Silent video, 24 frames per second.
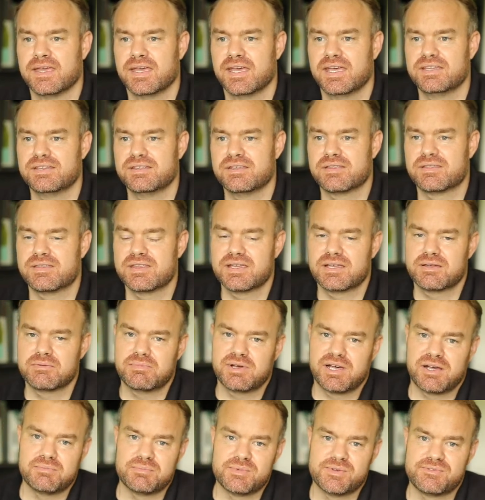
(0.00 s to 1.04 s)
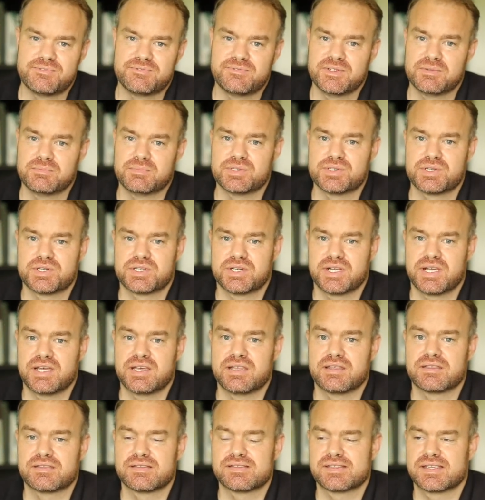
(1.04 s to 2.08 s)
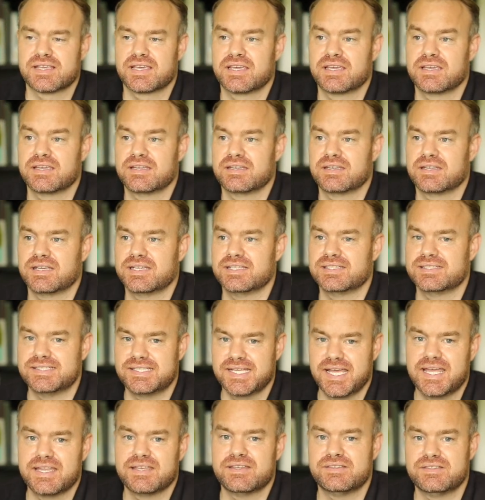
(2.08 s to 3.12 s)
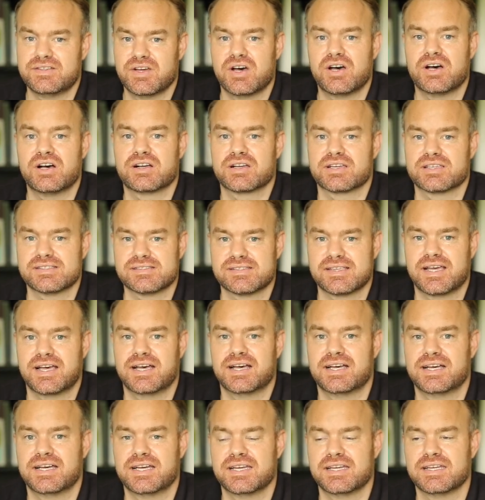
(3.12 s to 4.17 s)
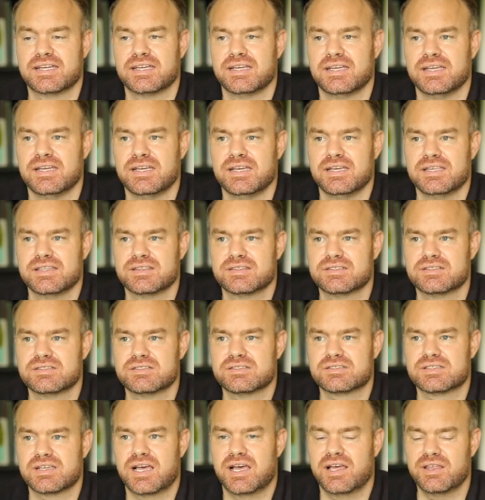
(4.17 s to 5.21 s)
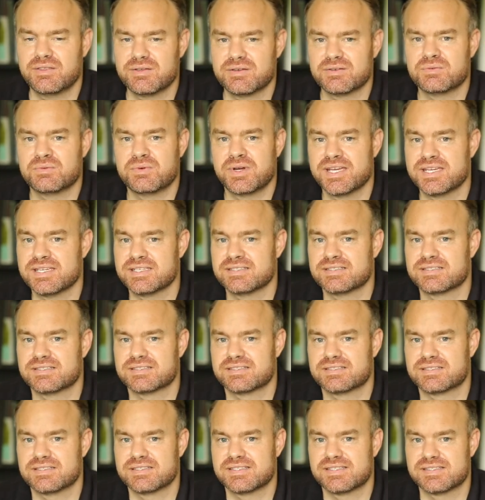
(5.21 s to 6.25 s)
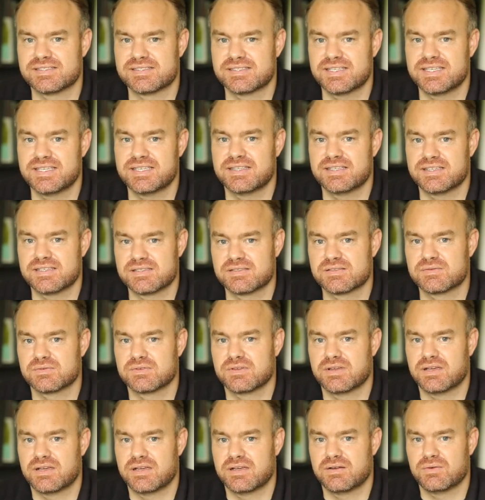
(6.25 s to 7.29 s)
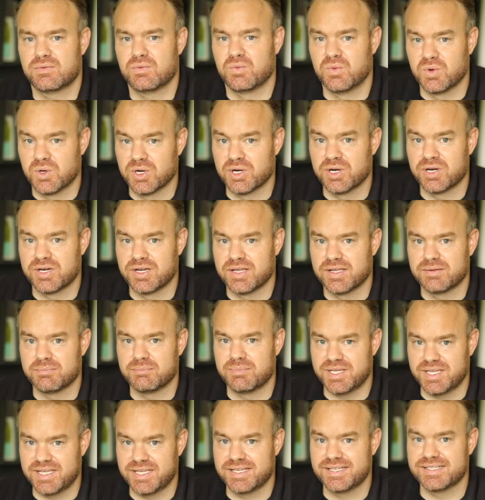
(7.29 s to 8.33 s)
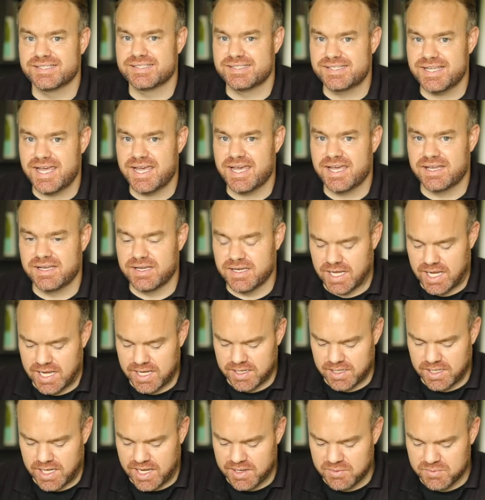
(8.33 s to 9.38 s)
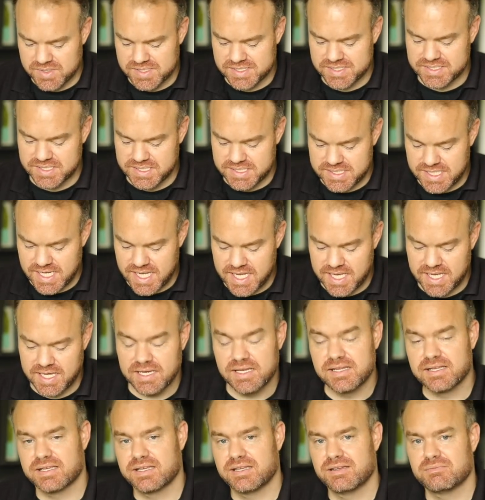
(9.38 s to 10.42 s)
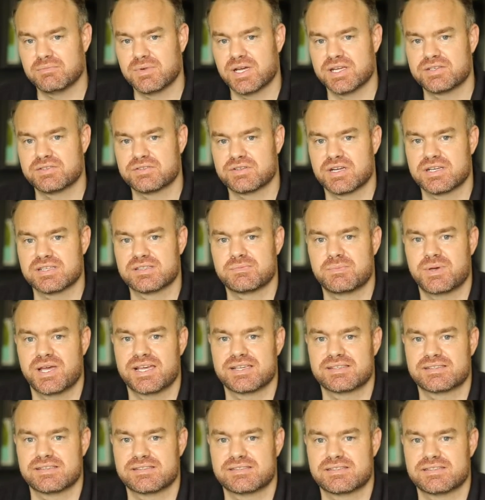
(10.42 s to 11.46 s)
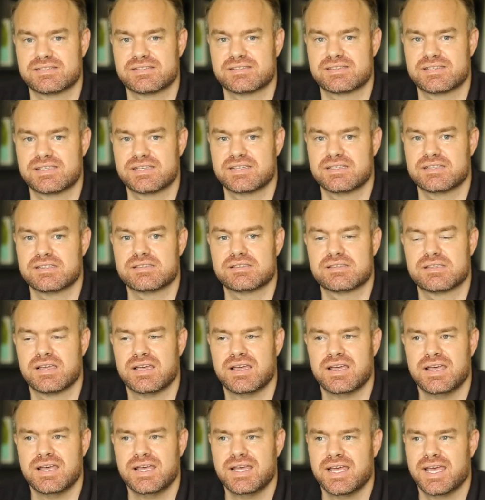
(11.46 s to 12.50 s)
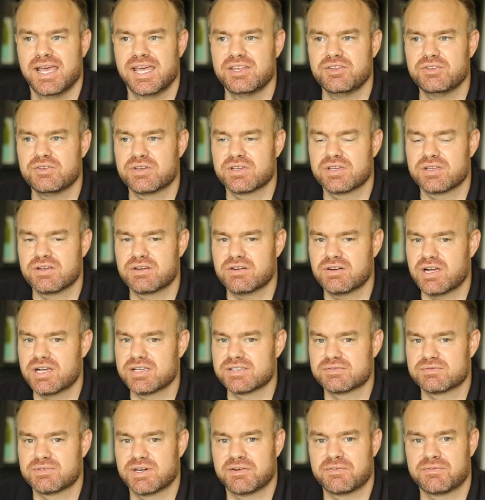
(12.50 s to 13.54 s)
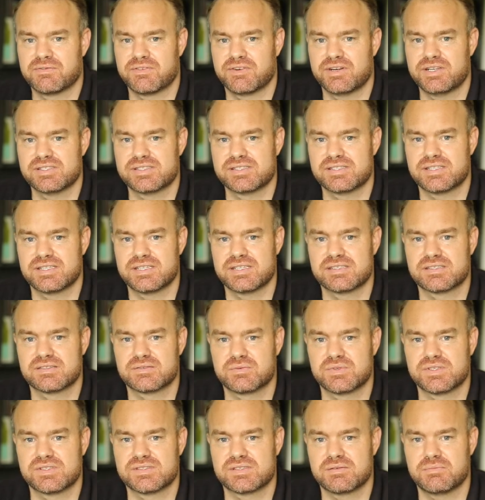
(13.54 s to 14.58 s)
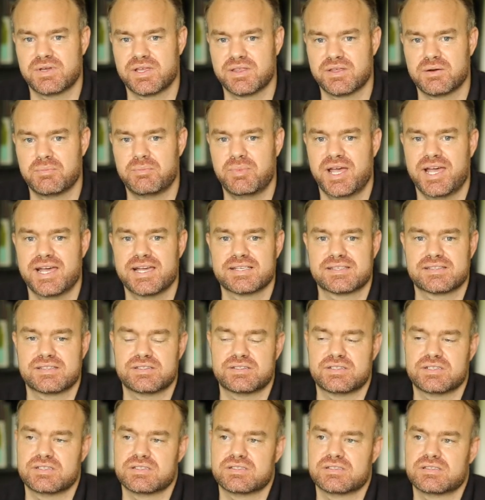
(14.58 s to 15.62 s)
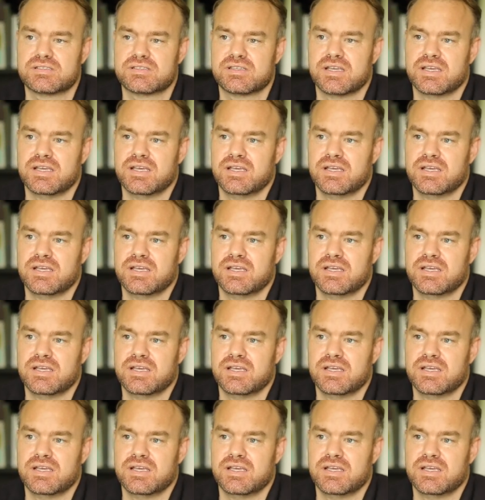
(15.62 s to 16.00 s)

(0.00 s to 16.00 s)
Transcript: and you think about Mephibosheth saying, a dead dog is I, there's other ways to see this word being dead. I, I was dead in my trespasses and sins. And you can cross reference this with some other passages